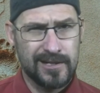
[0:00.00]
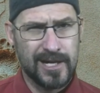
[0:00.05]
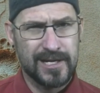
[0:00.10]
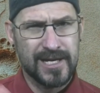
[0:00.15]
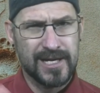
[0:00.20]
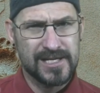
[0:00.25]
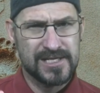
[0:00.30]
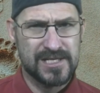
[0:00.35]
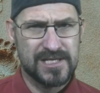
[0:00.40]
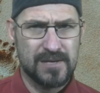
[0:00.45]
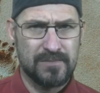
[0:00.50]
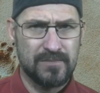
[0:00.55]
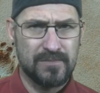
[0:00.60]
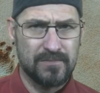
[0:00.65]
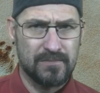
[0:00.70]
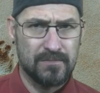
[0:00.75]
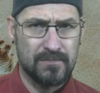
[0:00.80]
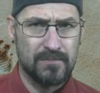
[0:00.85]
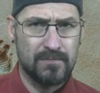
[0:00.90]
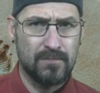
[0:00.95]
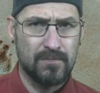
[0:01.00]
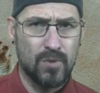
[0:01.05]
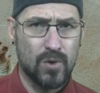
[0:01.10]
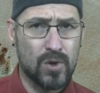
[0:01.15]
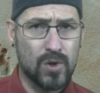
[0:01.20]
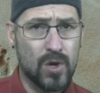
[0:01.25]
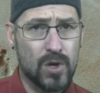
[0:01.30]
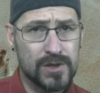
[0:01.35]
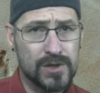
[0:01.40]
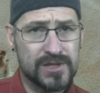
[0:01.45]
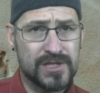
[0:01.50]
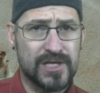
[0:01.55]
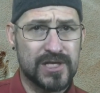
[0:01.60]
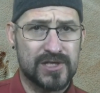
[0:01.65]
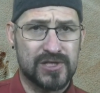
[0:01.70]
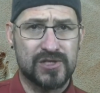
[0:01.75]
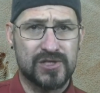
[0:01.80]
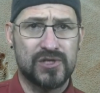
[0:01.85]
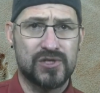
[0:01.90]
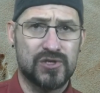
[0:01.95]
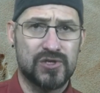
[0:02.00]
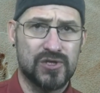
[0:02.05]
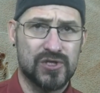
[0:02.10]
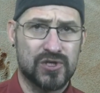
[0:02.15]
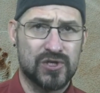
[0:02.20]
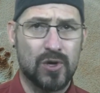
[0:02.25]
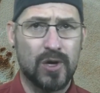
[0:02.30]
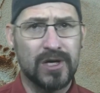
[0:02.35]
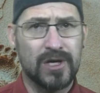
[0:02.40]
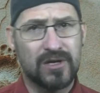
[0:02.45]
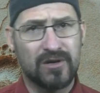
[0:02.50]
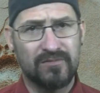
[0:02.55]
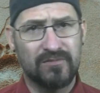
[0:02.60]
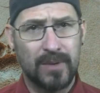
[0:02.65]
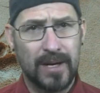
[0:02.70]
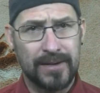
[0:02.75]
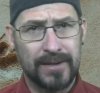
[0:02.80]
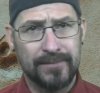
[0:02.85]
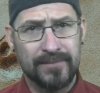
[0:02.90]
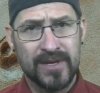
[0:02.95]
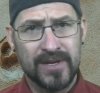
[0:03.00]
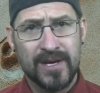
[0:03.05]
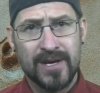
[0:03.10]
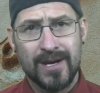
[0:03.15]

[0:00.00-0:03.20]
Now here's some more context to this colleague of mine.